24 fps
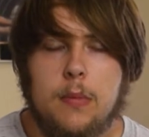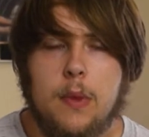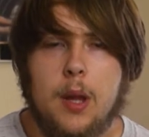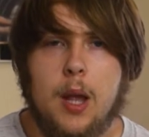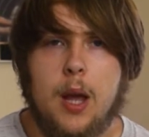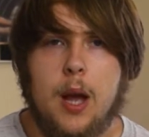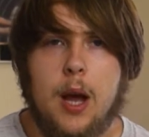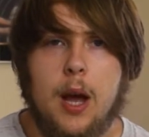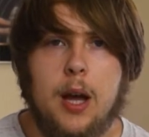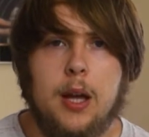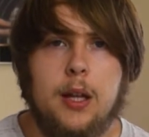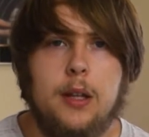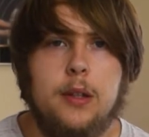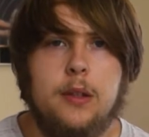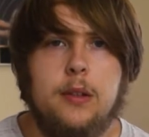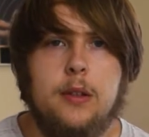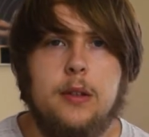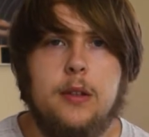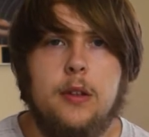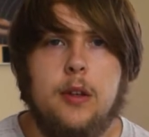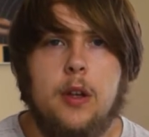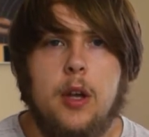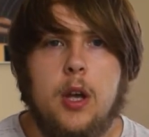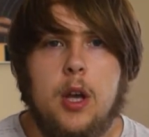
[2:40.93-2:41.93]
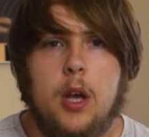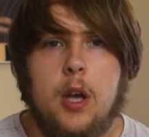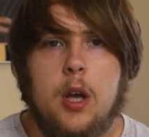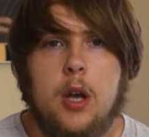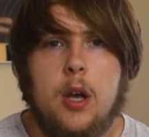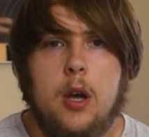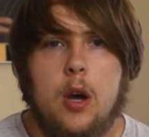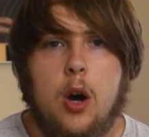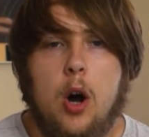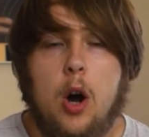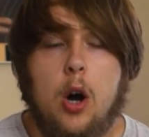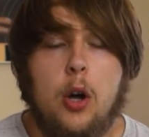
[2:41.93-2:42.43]
and
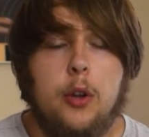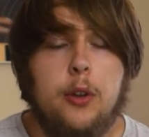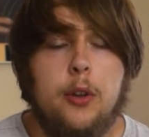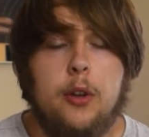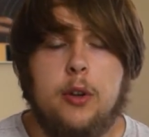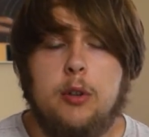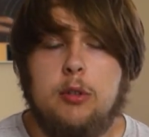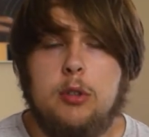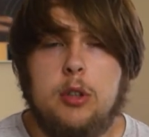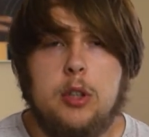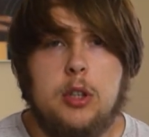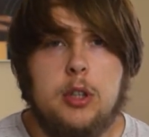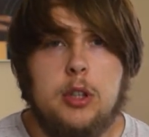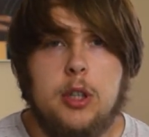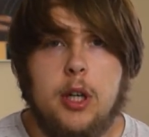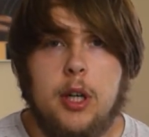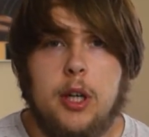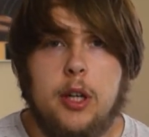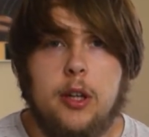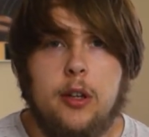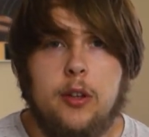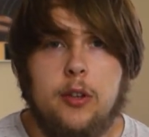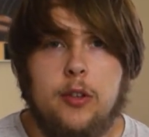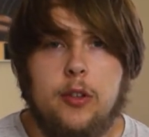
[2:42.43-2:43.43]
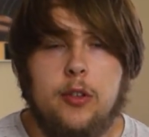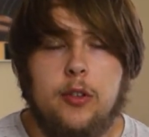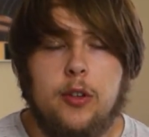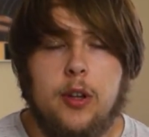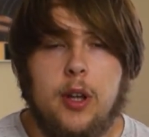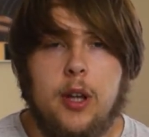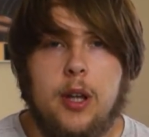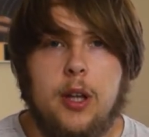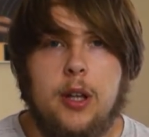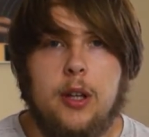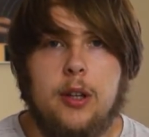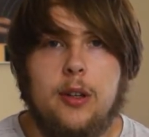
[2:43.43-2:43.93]
all that RAW
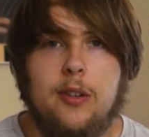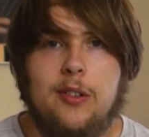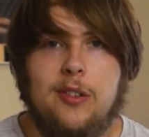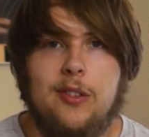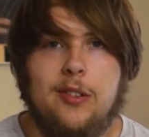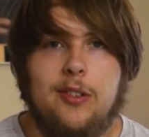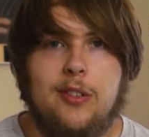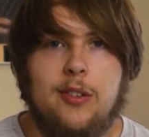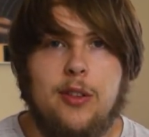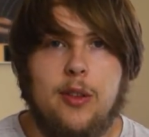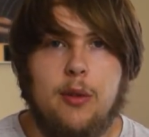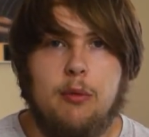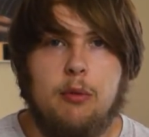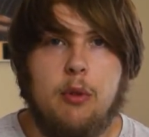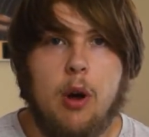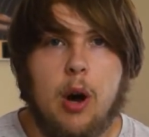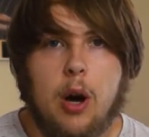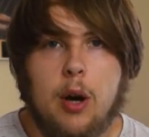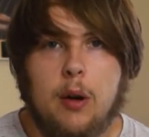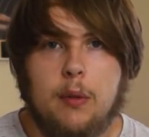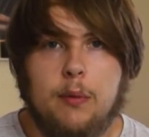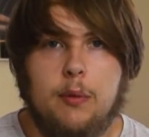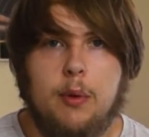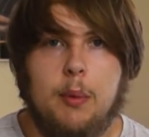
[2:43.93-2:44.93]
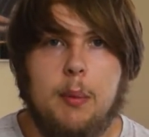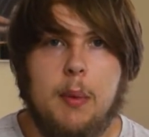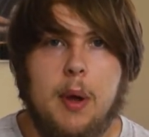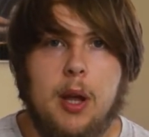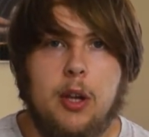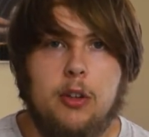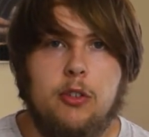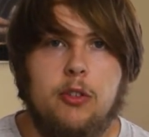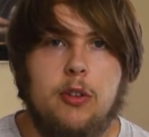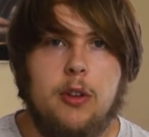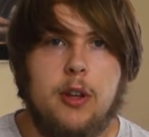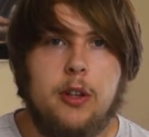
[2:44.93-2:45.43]
is the raw
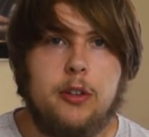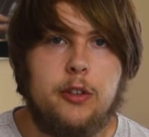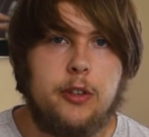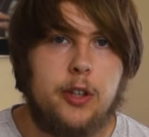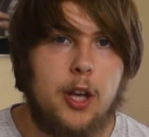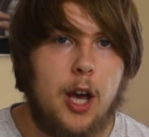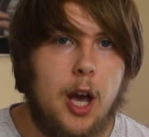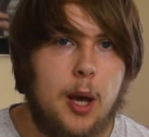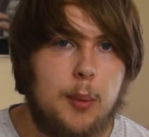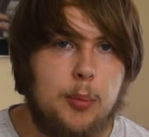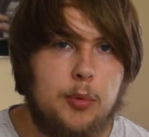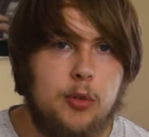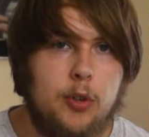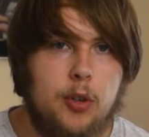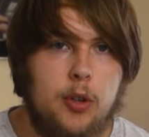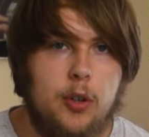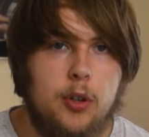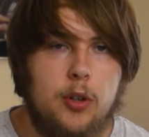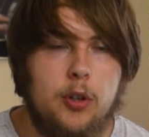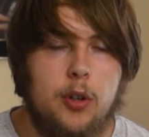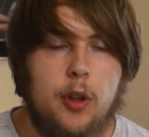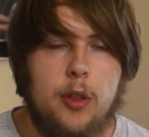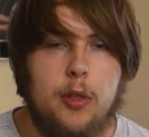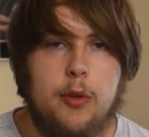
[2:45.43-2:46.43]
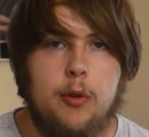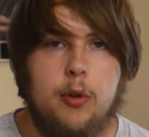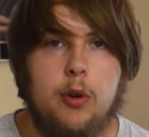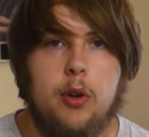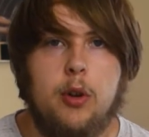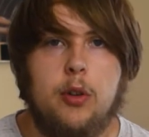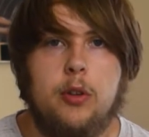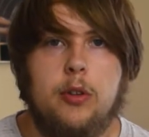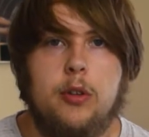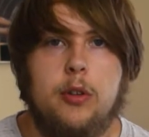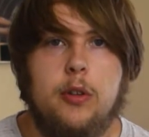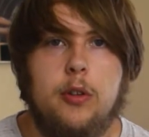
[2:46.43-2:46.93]
information that's captured
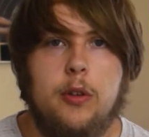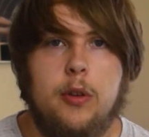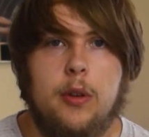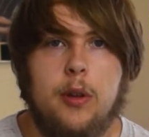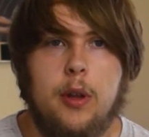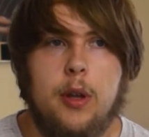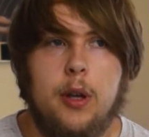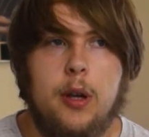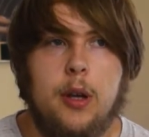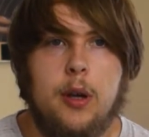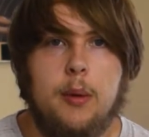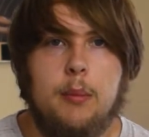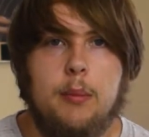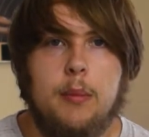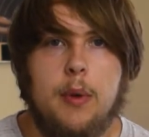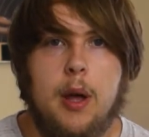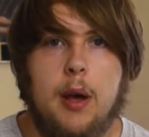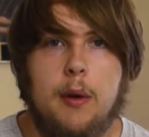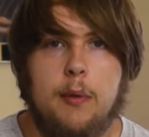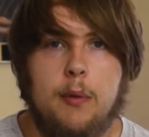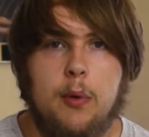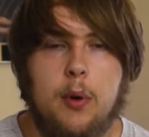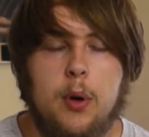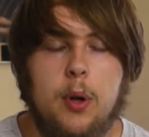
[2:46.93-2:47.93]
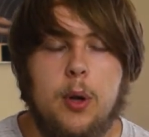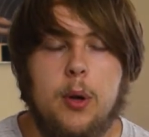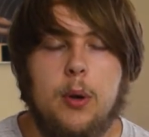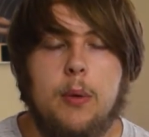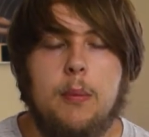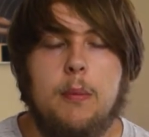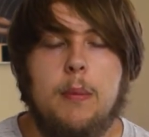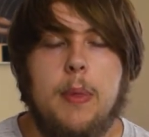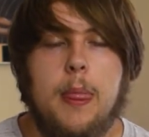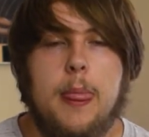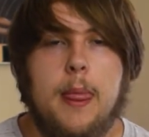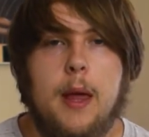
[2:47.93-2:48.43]
through a photo,
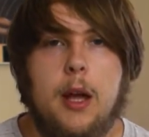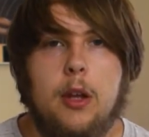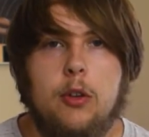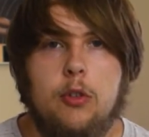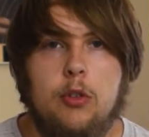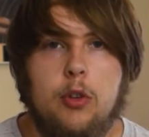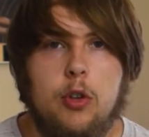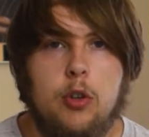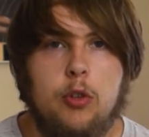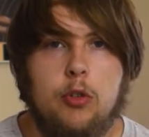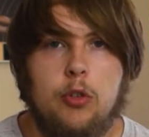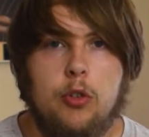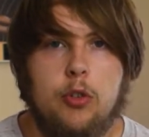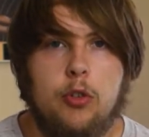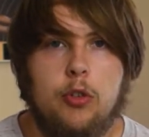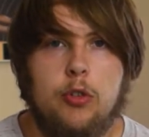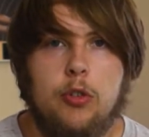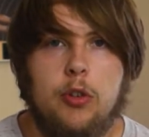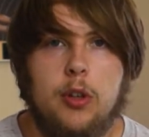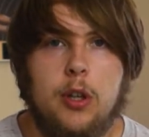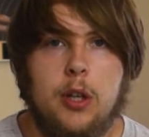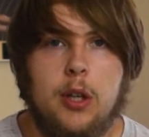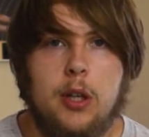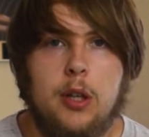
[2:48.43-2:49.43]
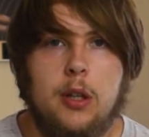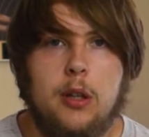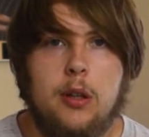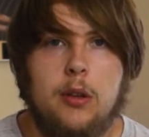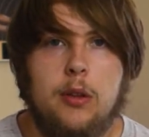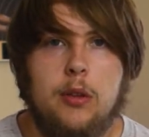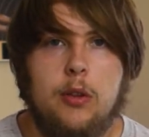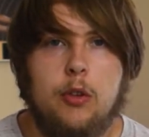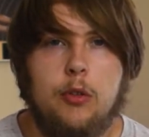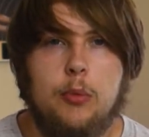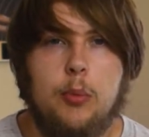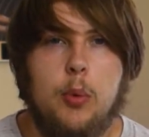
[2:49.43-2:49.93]
and you can just
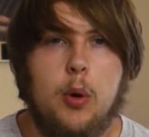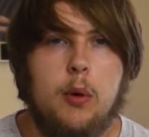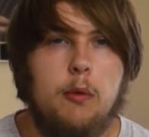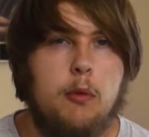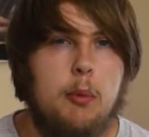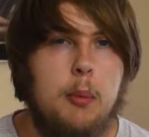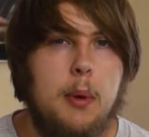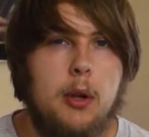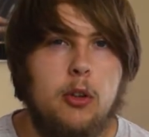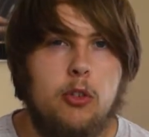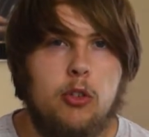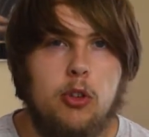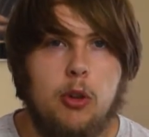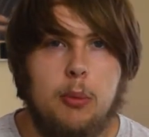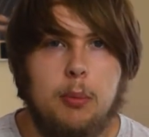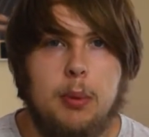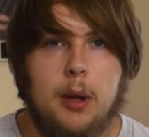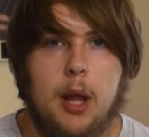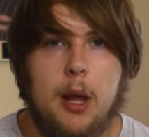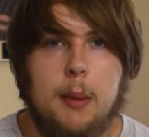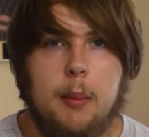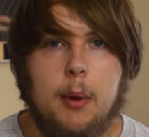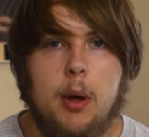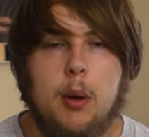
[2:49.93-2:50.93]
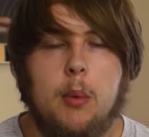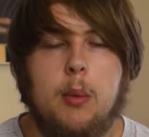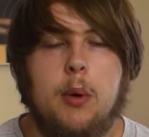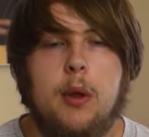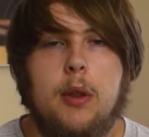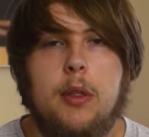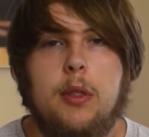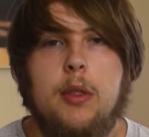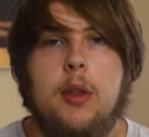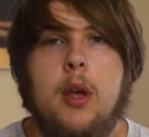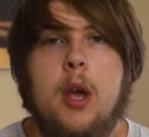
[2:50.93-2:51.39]
there's more information to play about with,